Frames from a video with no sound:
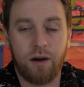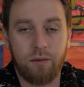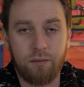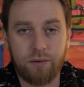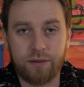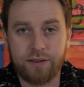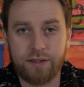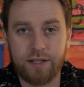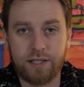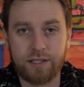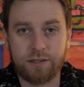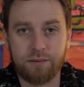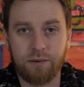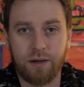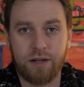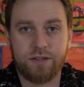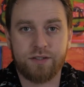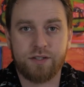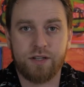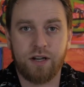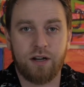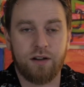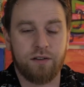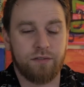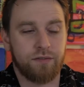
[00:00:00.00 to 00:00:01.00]
I would think to
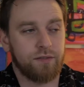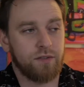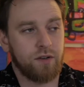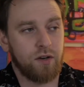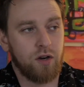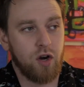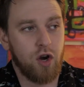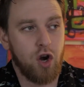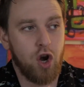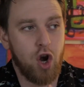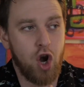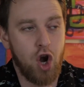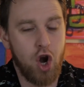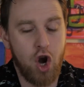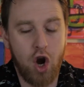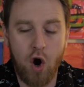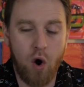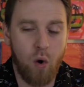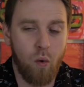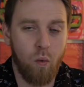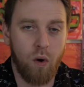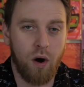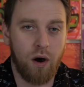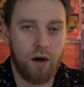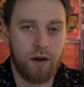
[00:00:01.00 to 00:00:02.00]
myself, no
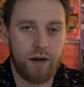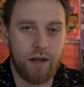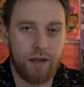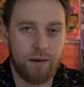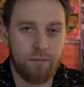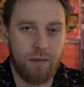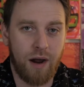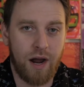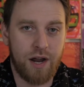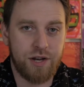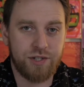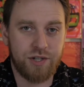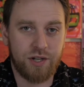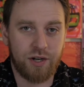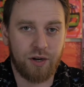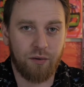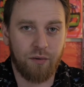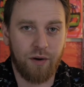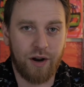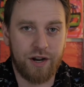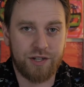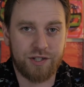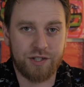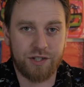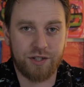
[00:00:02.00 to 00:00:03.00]
one in my
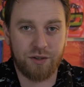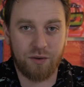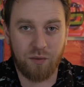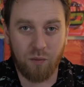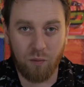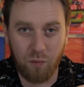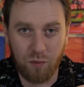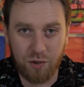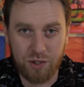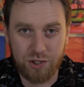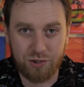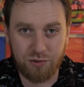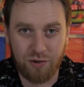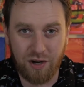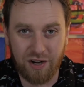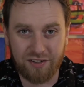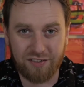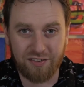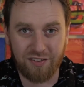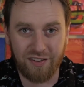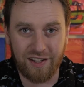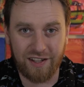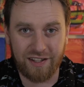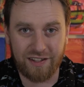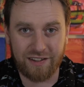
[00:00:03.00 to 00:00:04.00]
generation would
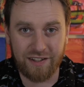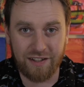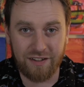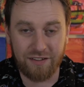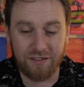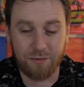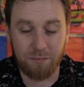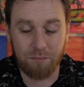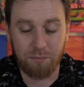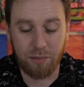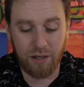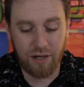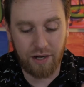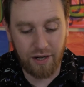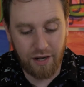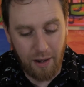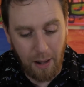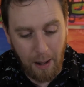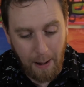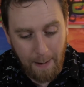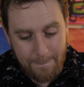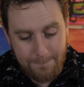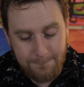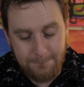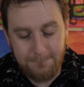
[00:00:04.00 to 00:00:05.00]
dress like this. But
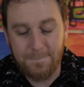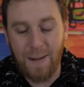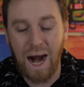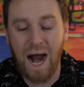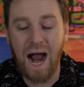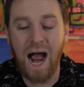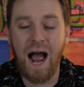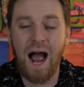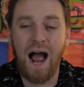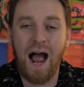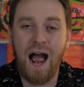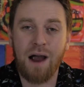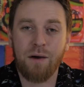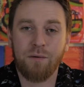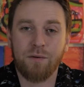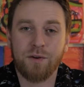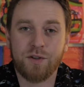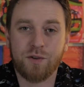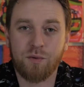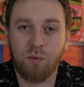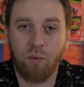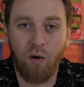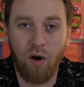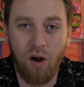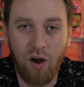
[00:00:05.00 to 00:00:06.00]
I
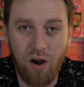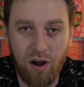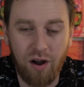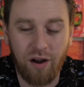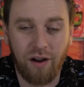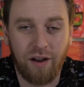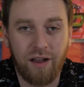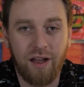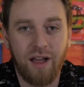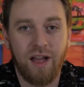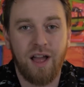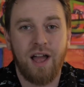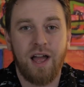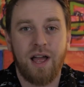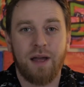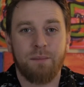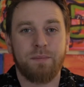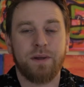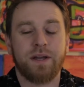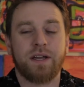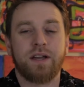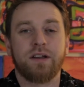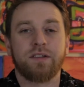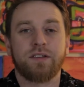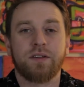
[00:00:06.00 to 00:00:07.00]
was wrong,
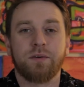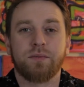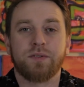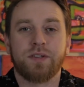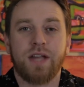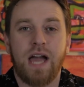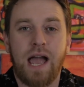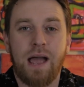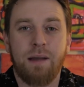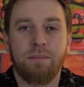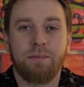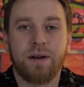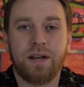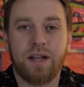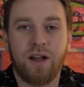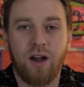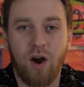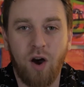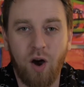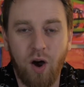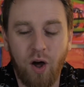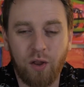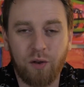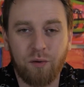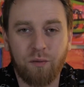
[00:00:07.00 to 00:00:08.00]
because it was happening
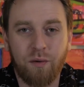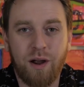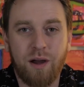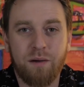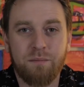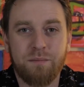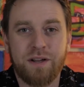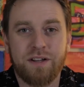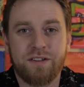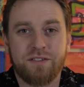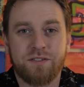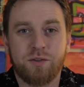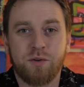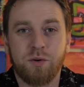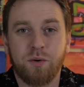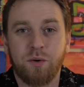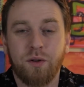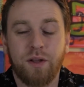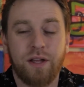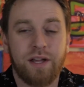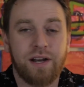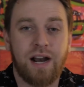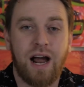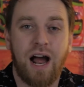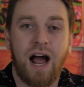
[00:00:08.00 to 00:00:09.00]
all around me at
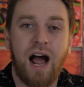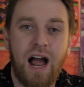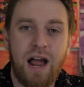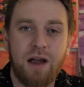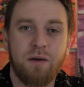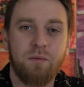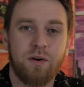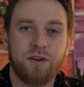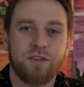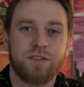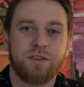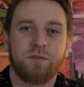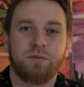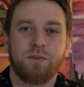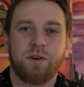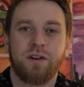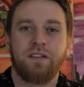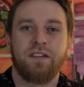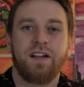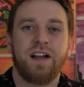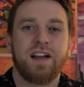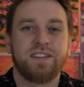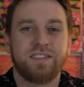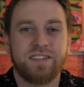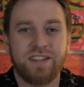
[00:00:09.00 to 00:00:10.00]
school, and I wasn't
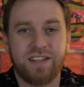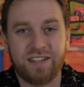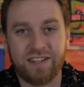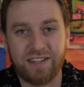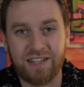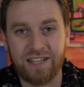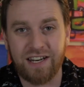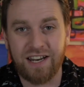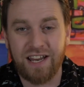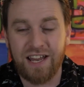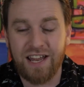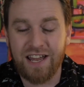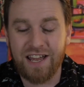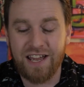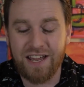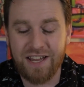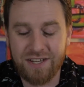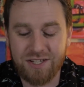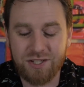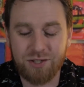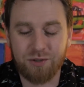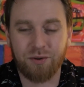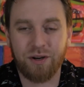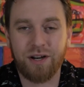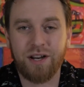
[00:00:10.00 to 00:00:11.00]
realizing that
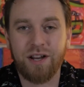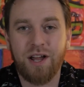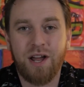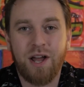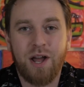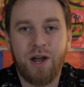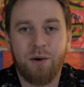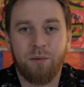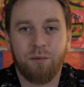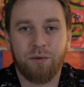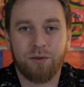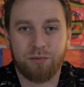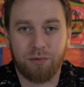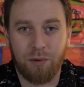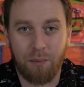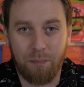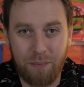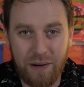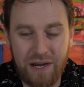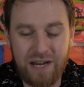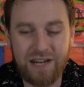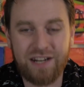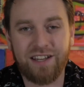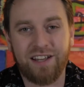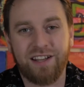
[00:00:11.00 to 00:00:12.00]
history was
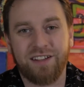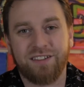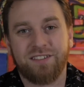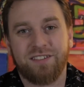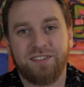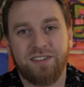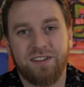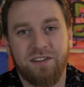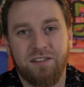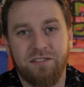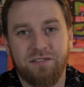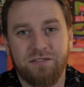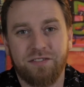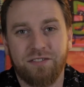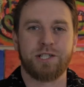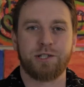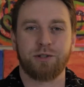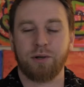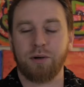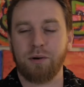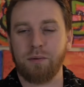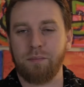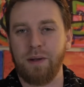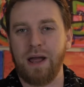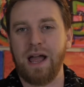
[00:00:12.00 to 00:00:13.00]
repeating itself. Do you
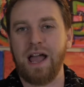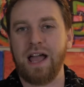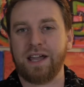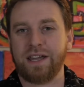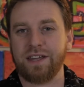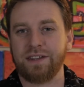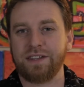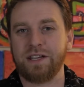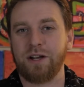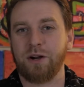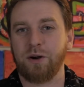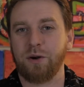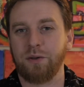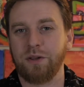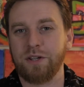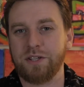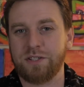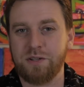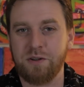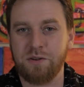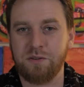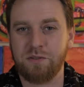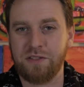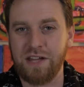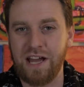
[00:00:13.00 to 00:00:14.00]
remember back in the early
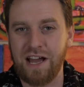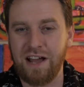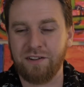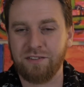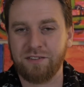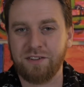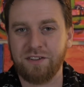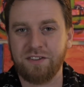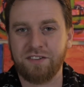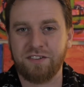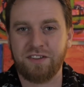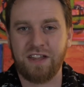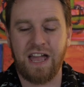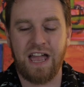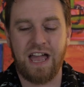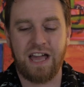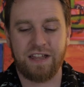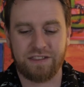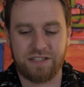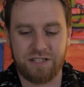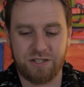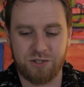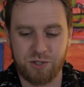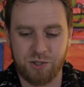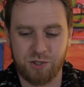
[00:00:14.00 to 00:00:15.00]
2000s, they
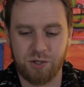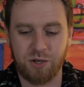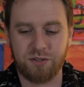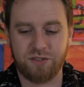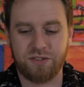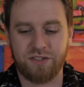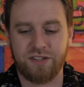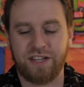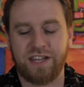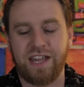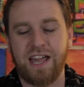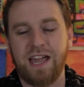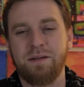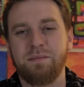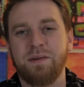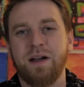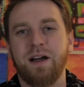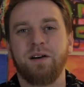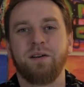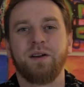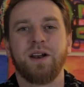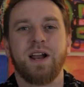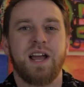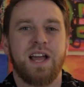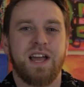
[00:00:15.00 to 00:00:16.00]
had these shirts that came
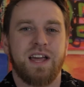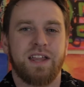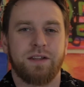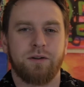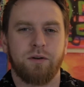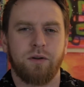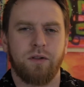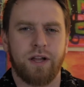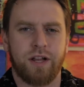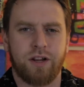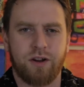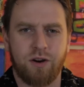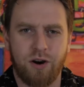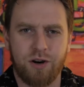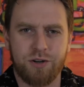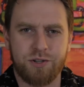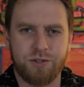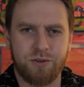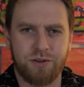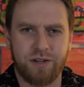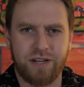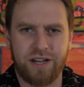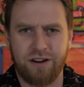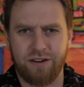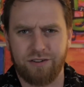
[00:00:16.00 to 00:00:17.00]
out. They were like
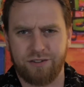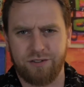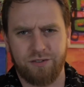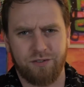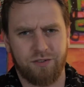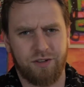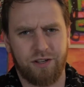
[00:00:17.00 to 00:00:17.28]
cartoon characters,